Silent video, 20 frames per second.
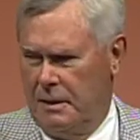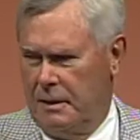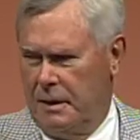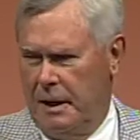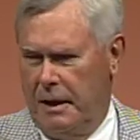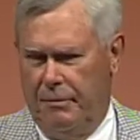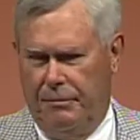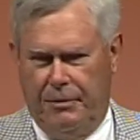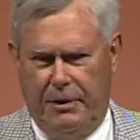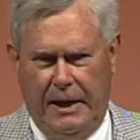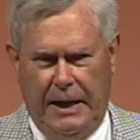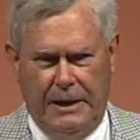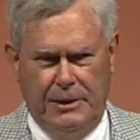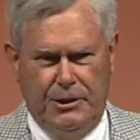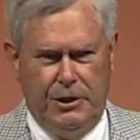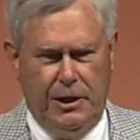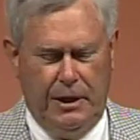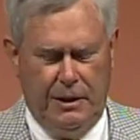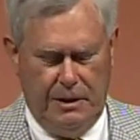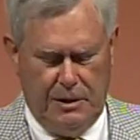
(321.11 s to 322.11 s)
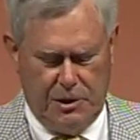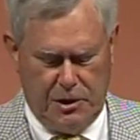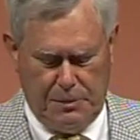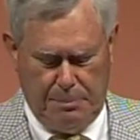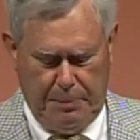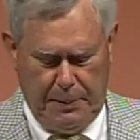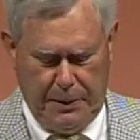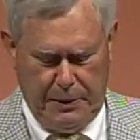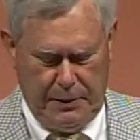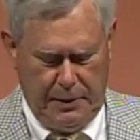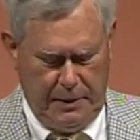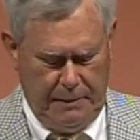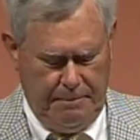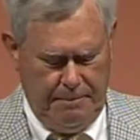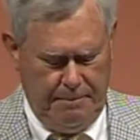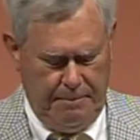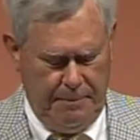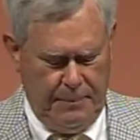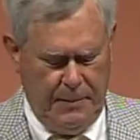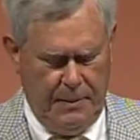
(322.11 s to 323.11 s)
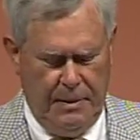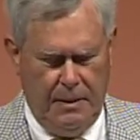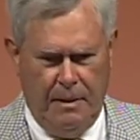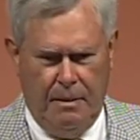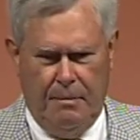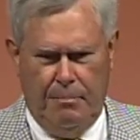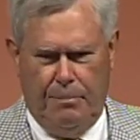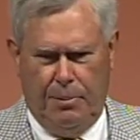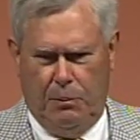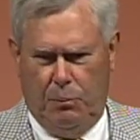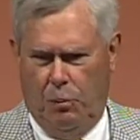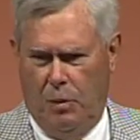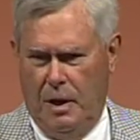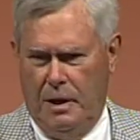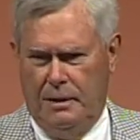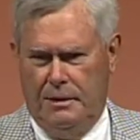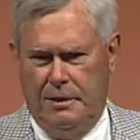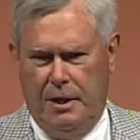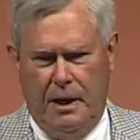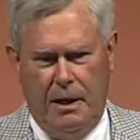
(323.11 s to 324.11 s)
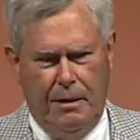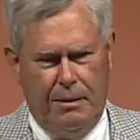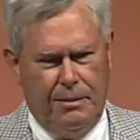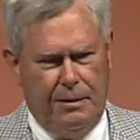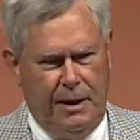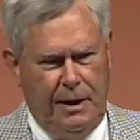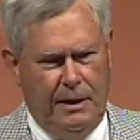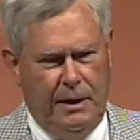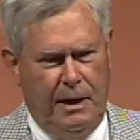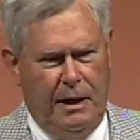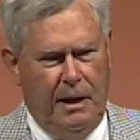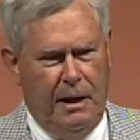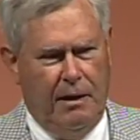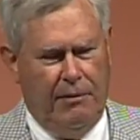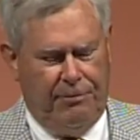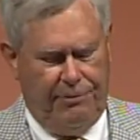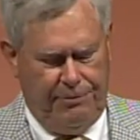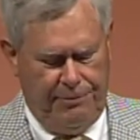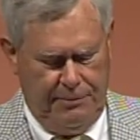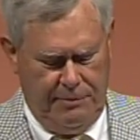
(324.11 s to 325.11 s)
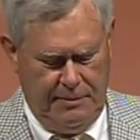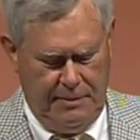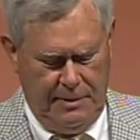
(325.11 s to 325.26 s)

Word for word: kind of catching the spirit but one tenth ain't enough.